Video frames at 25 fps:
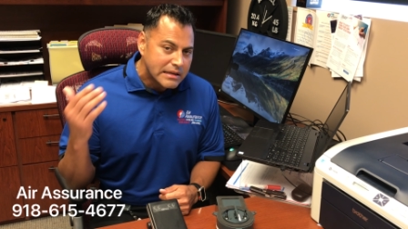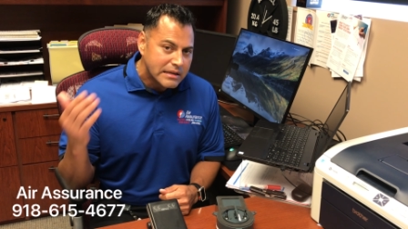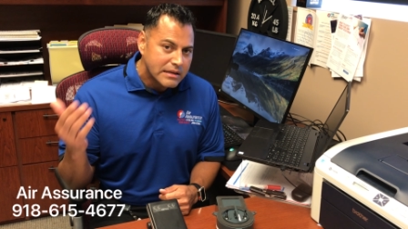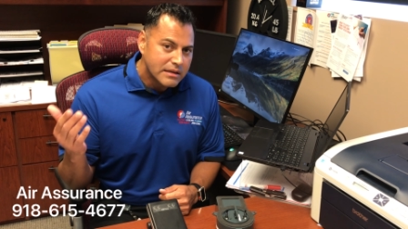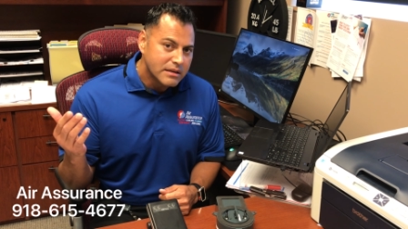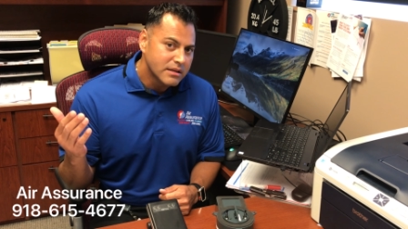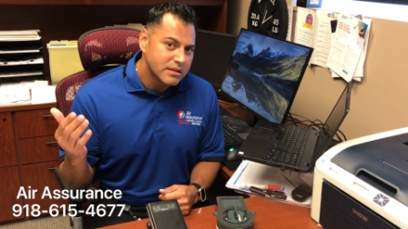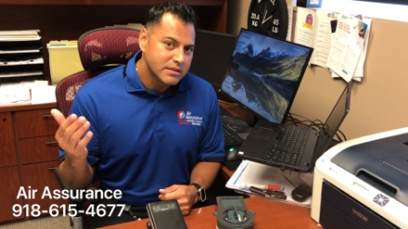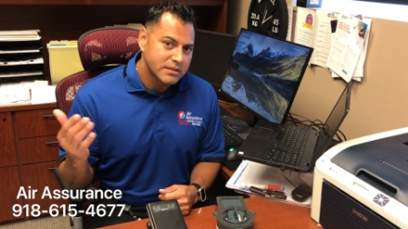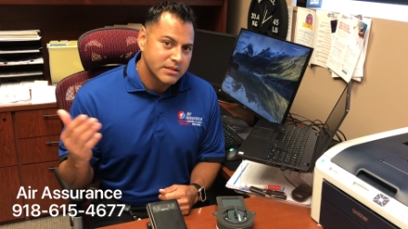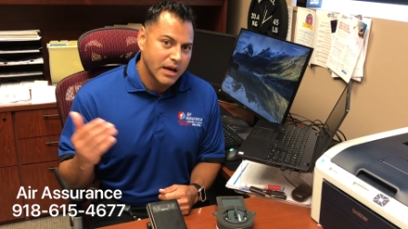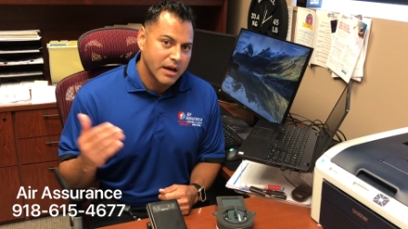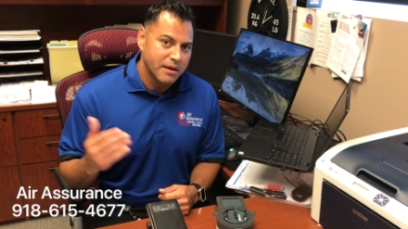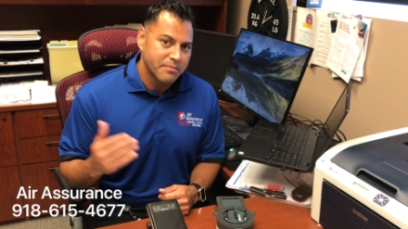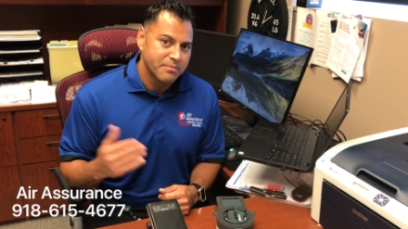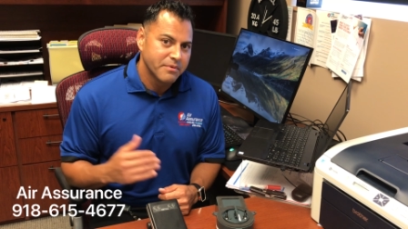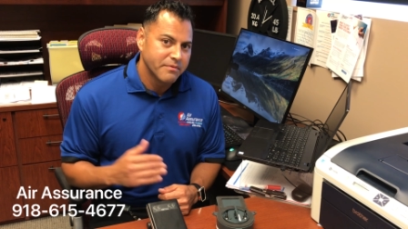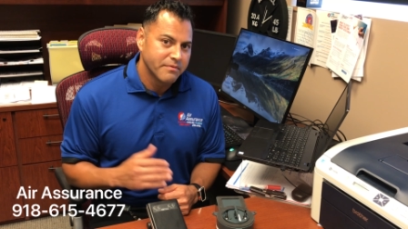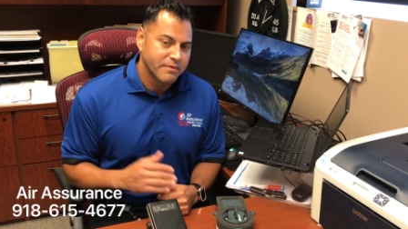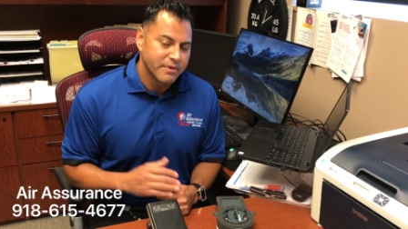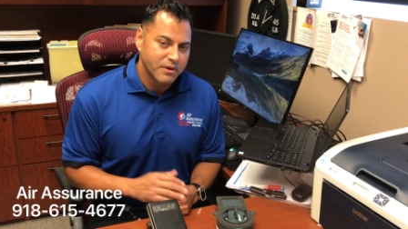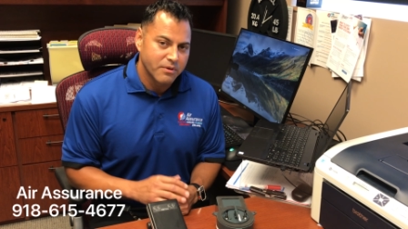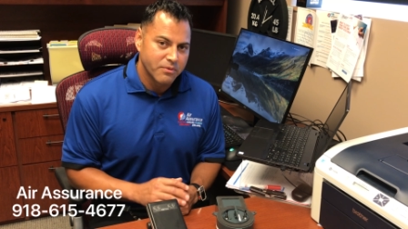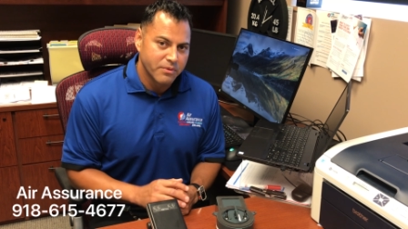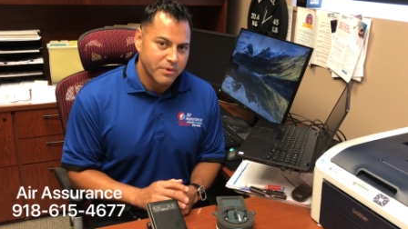any type
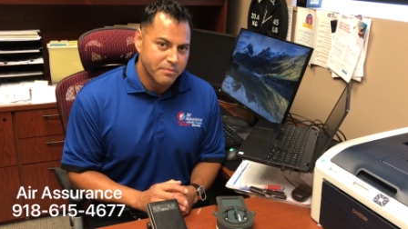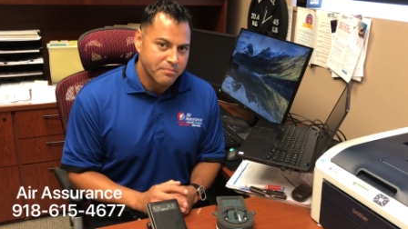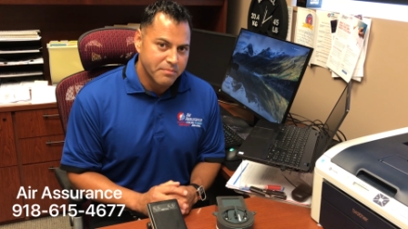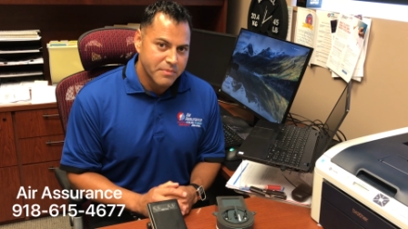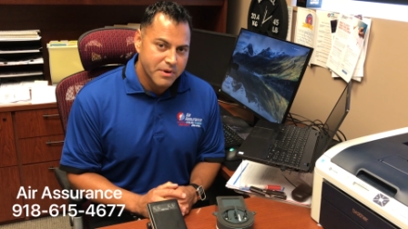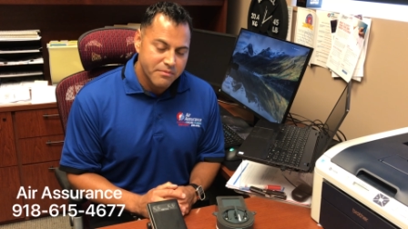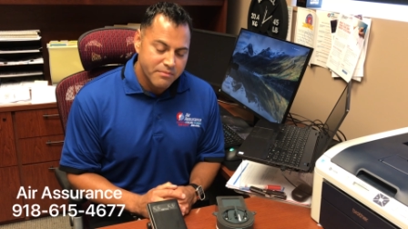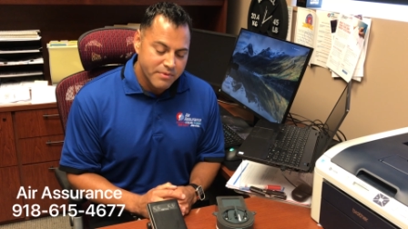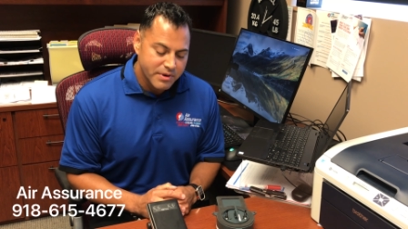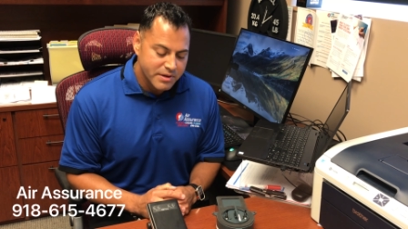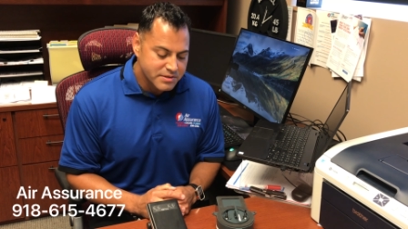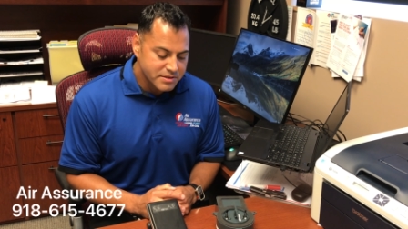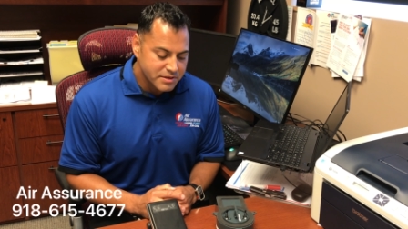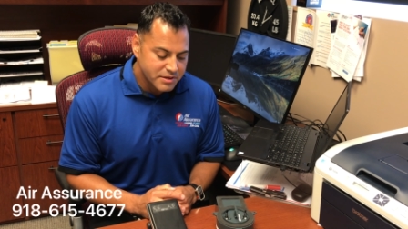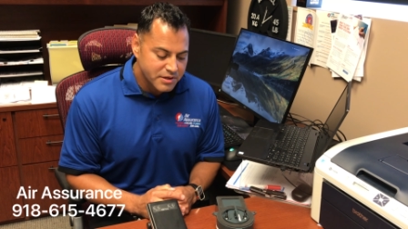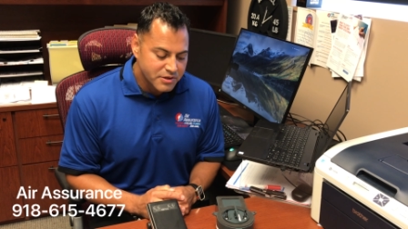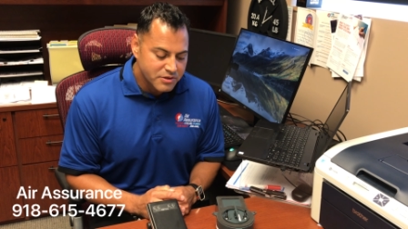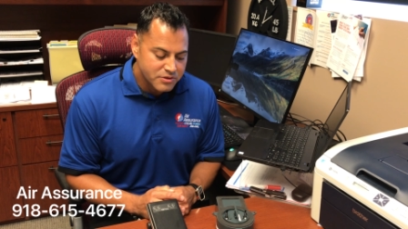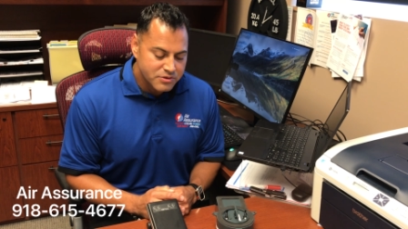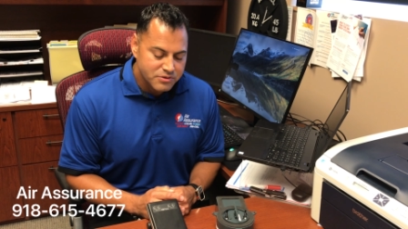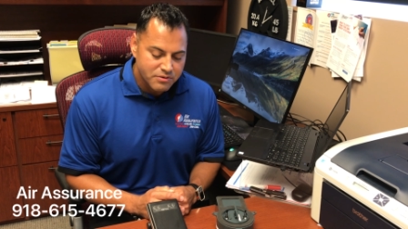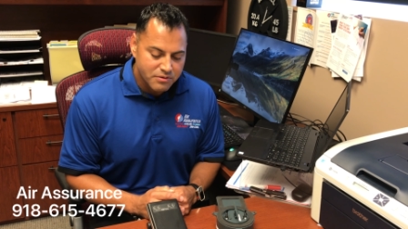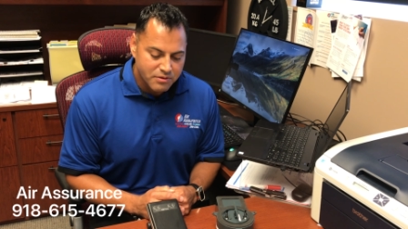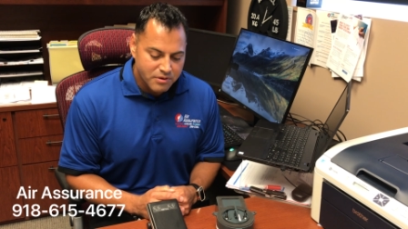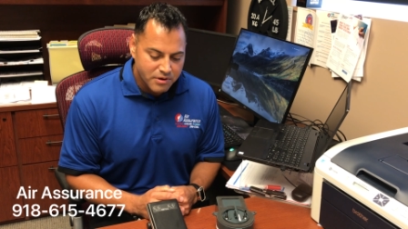of equipment,
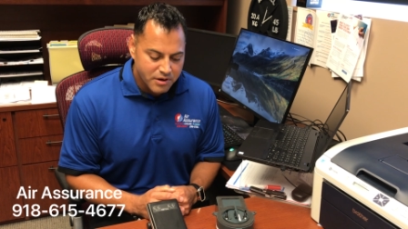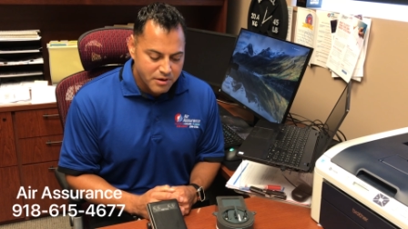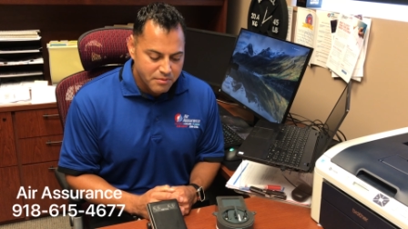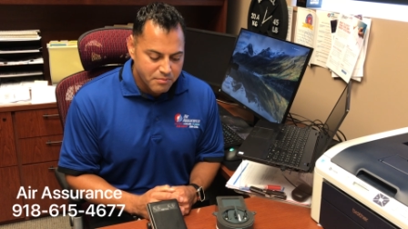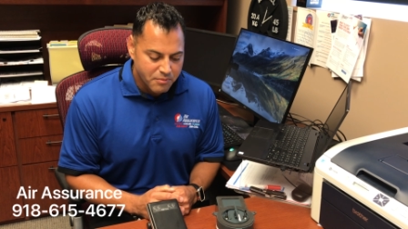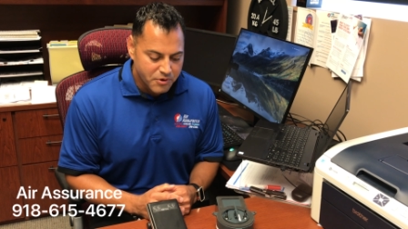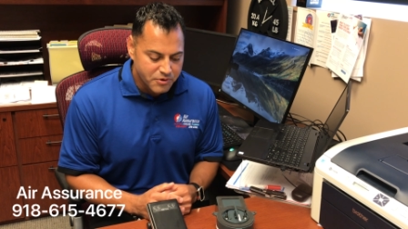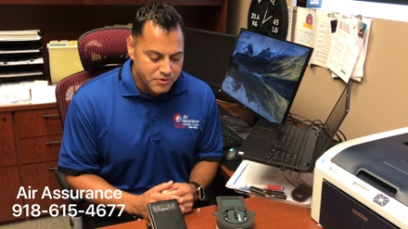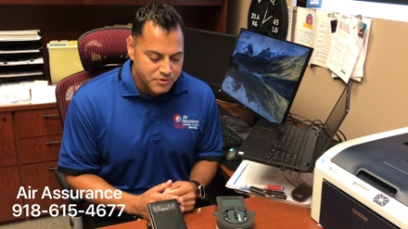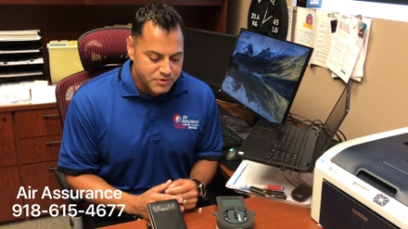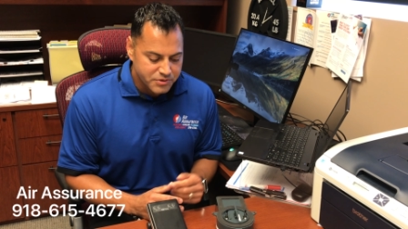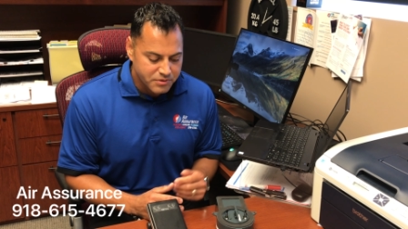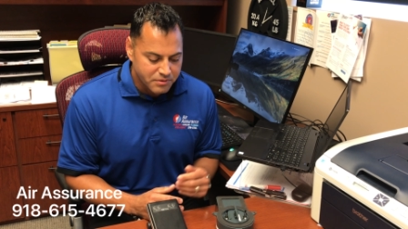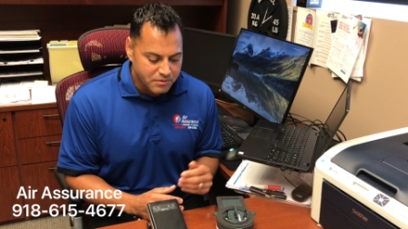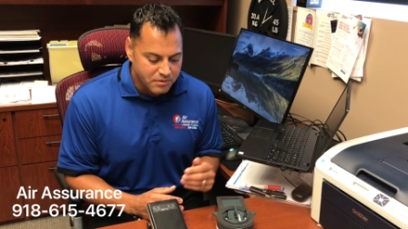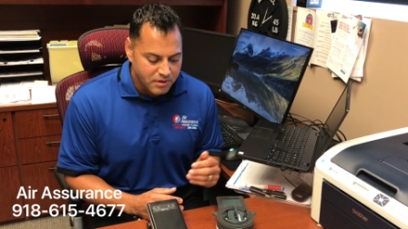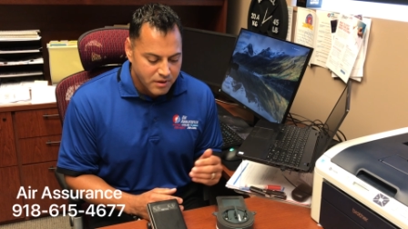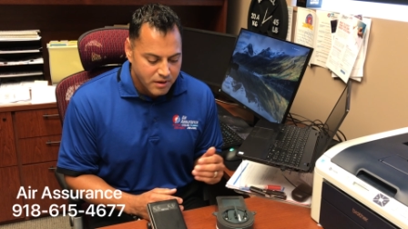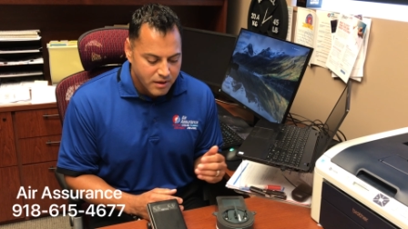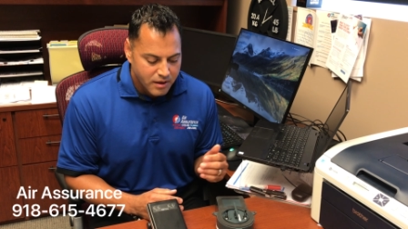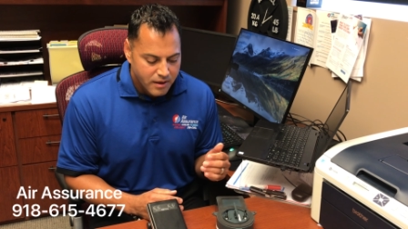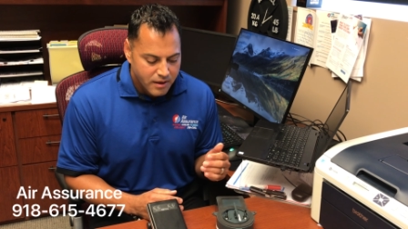residential or commercial.